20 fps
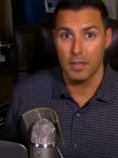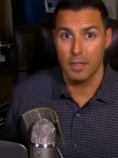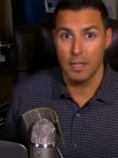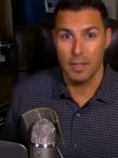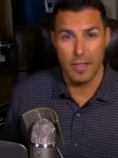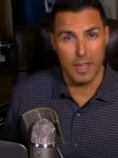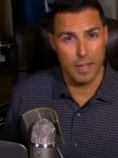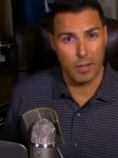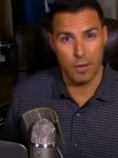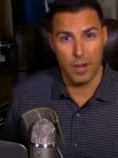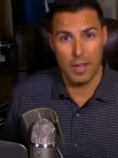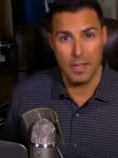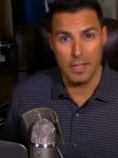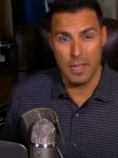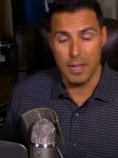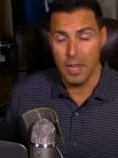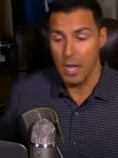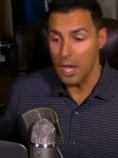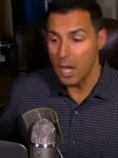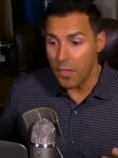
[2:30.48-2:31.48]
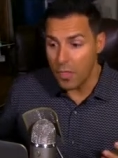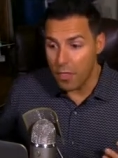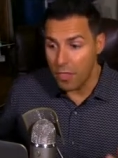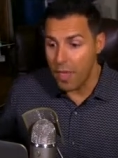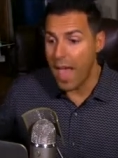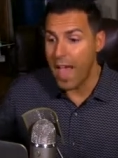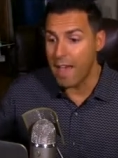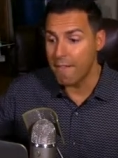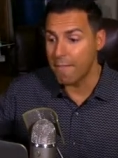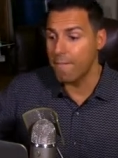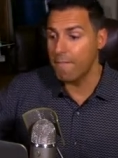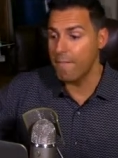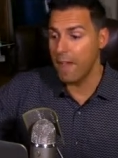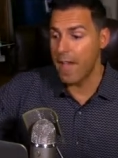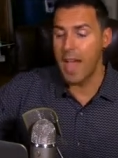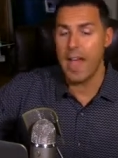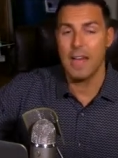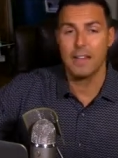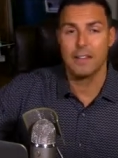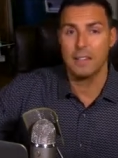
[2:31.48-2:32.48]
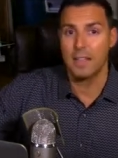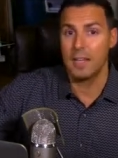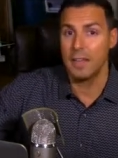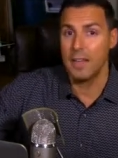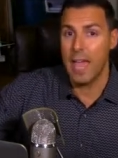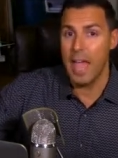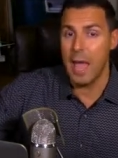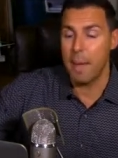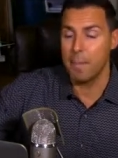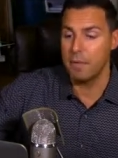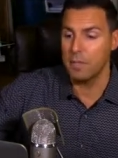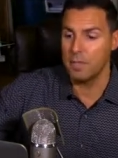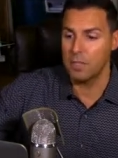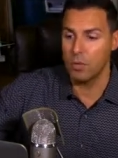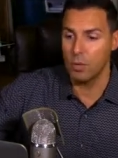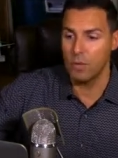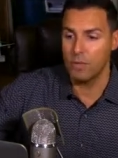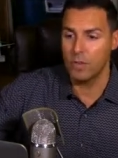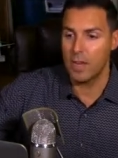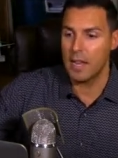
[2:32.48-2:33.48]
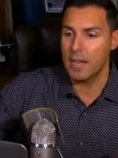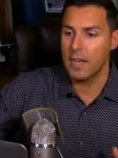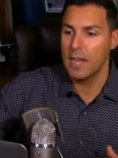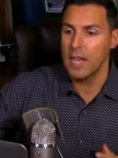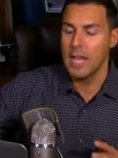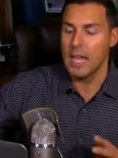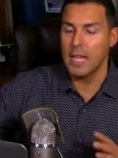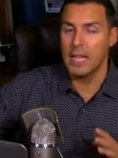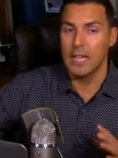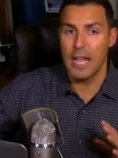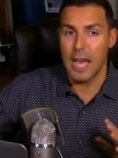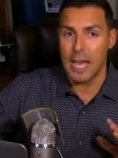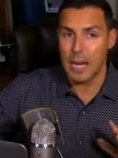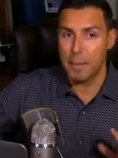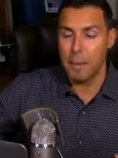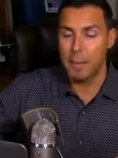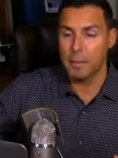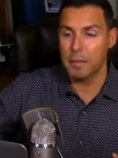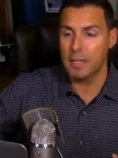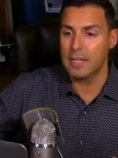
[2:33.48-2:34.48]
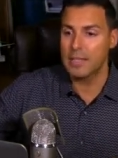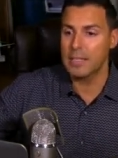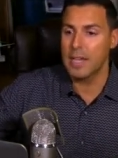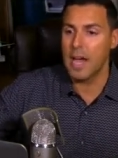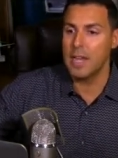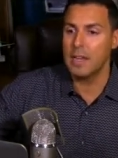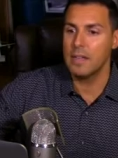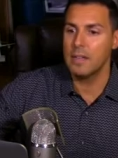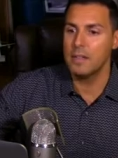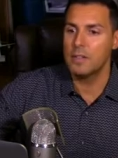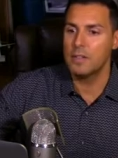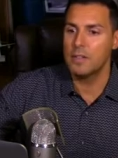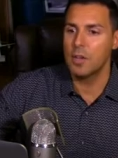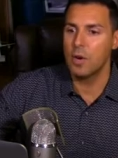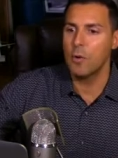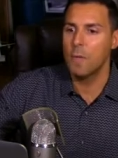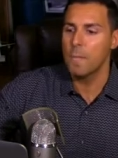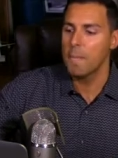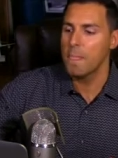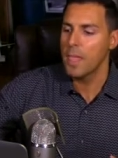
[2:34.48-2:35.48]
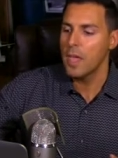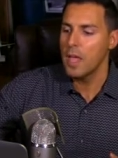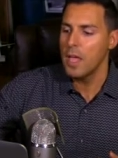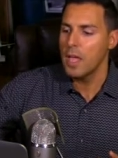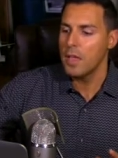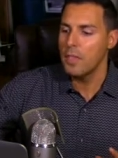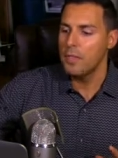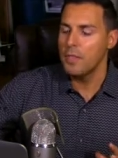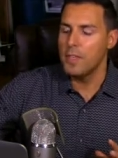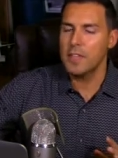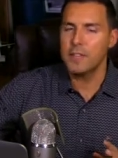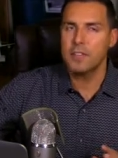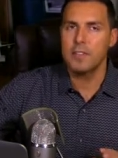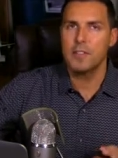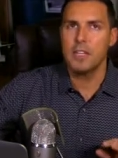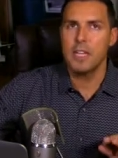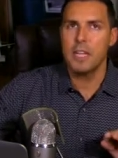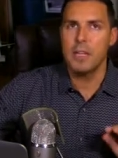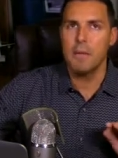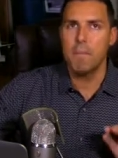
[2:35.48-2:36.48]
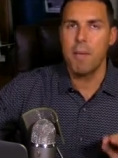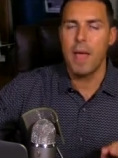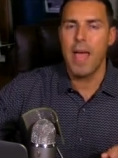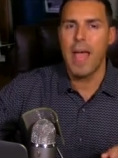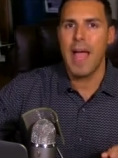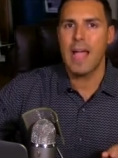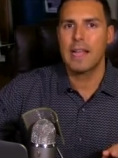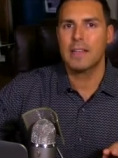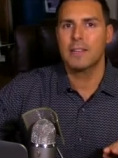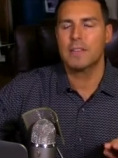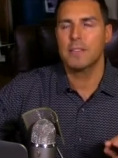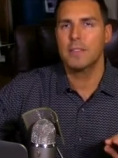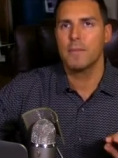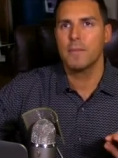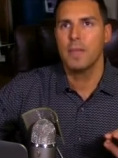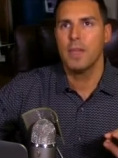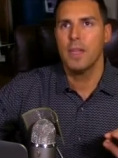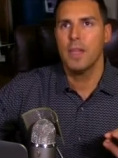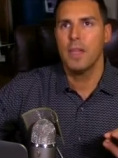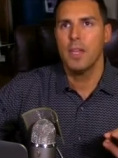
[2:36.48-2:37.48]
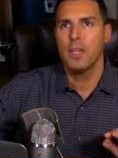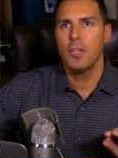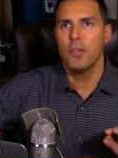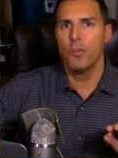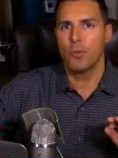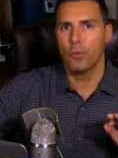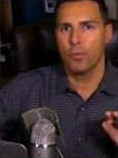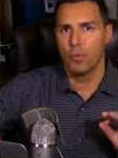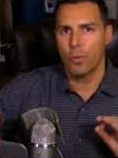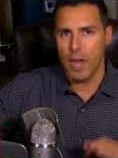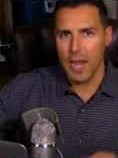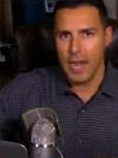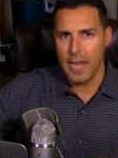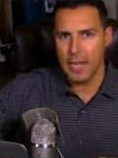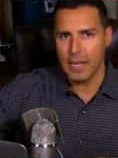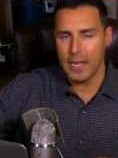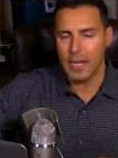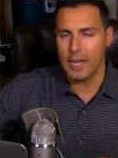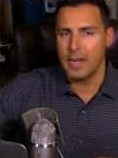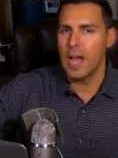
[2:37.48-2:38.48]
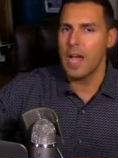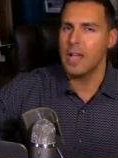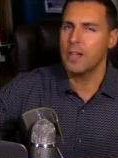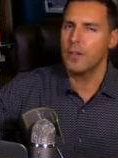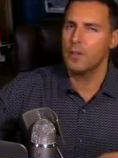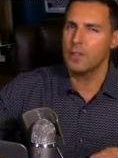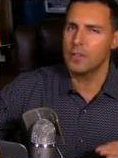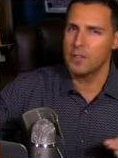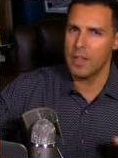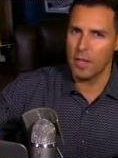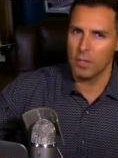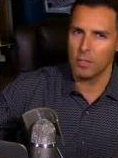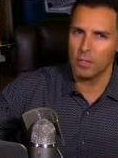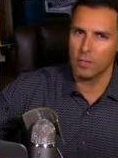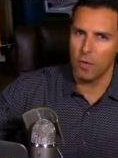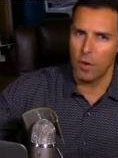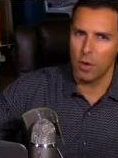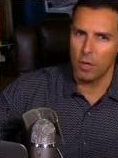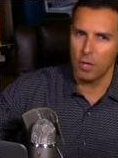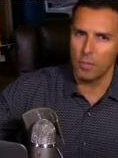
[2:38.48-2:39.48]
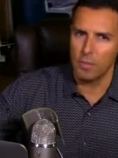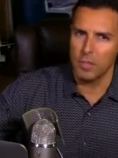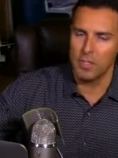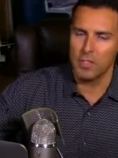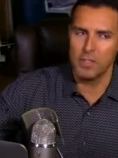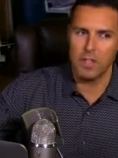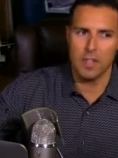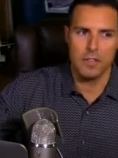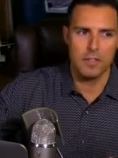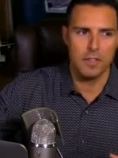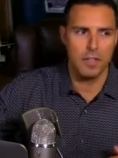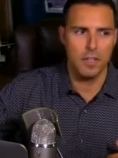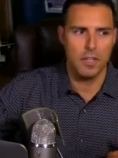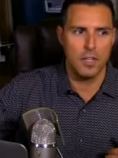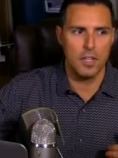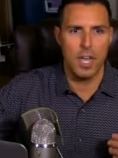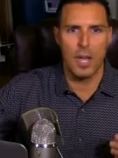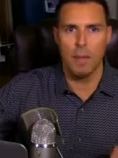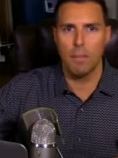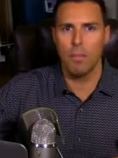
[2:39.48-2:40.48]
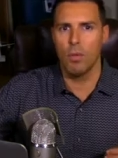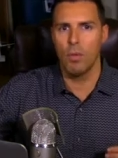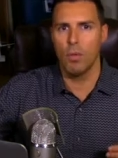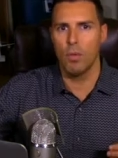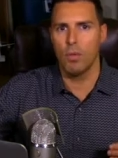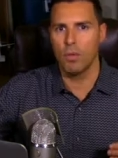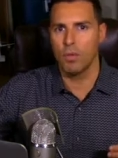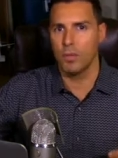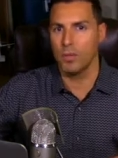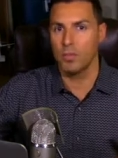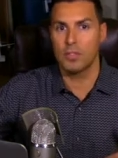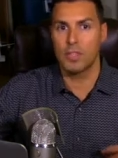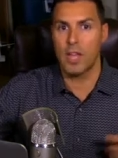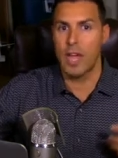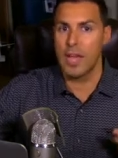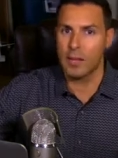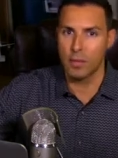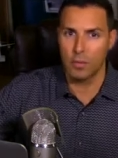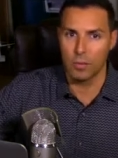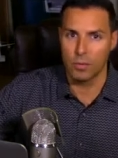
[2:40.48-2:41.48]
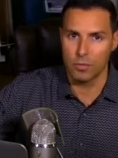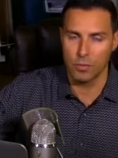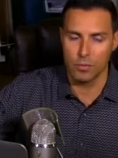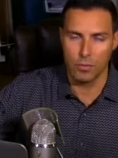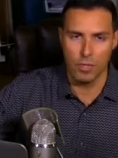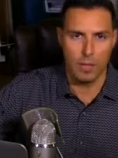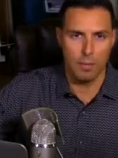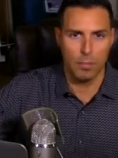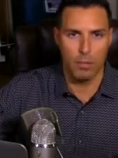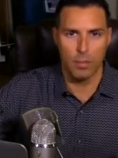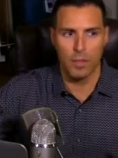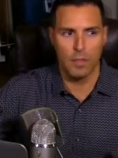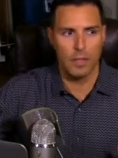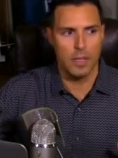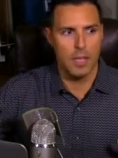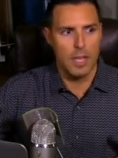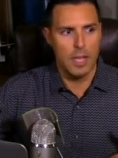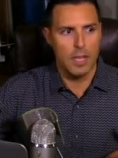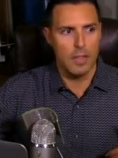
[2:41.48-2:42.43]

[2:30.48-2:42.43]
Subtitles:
Isn't that crazy? That fast can happen. So we've got a lot of people excited. And so this impacts your rank, not your sales volume. This doesn't double your cycles or double the